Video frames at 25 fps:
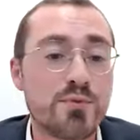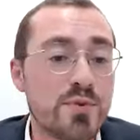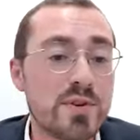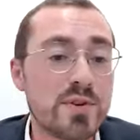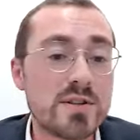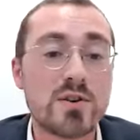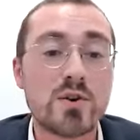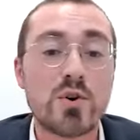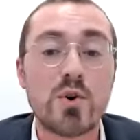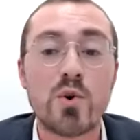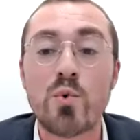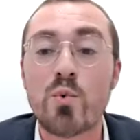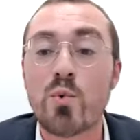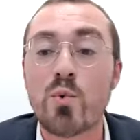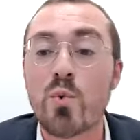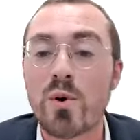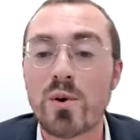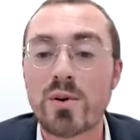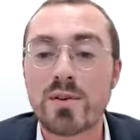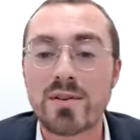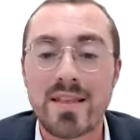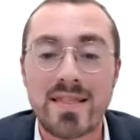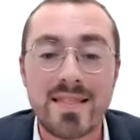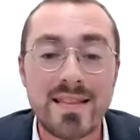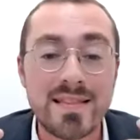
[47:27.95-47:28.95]
physical
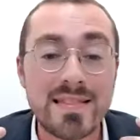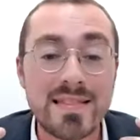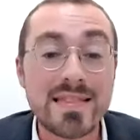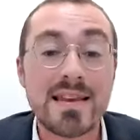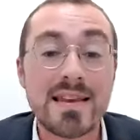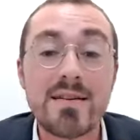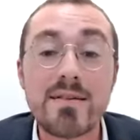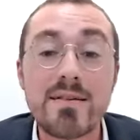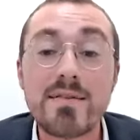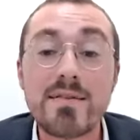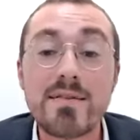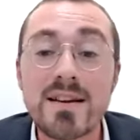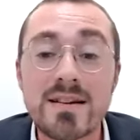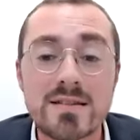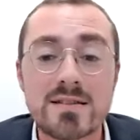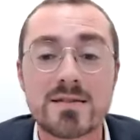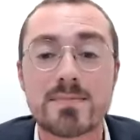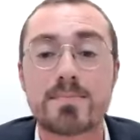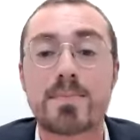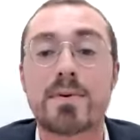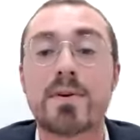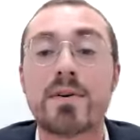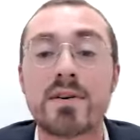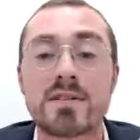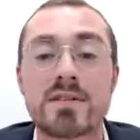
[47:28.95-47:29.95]
world of the lived
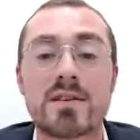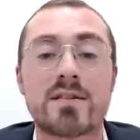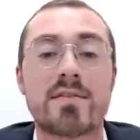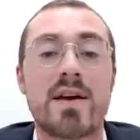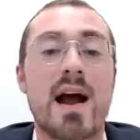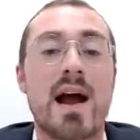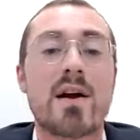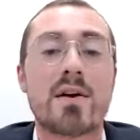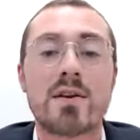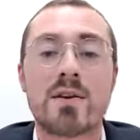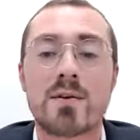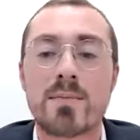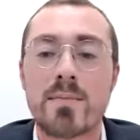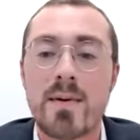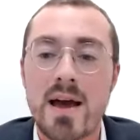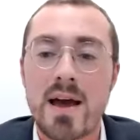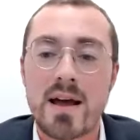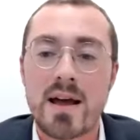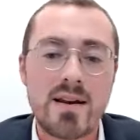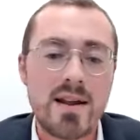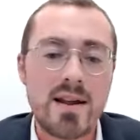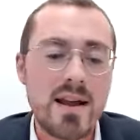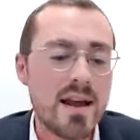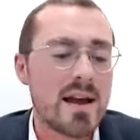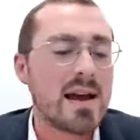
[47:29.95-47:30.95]
experience of our
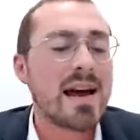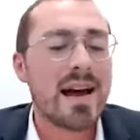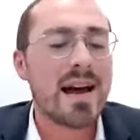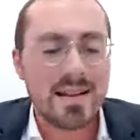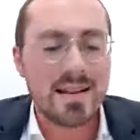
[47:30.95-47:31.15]
humanity